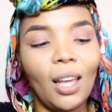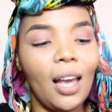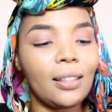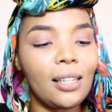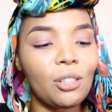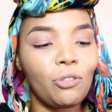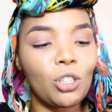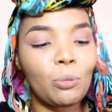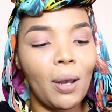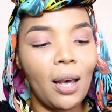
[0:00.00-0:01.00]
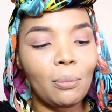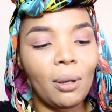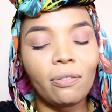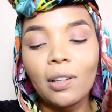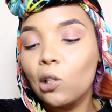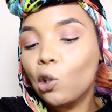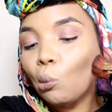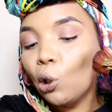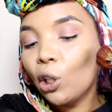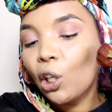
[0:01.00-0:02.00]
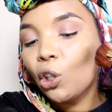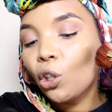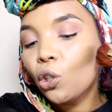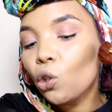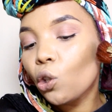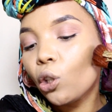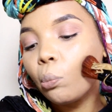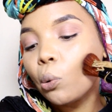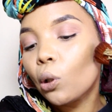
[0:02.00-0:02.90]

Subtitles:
I need to finish powdering my face, chameleon. I think it's asleep.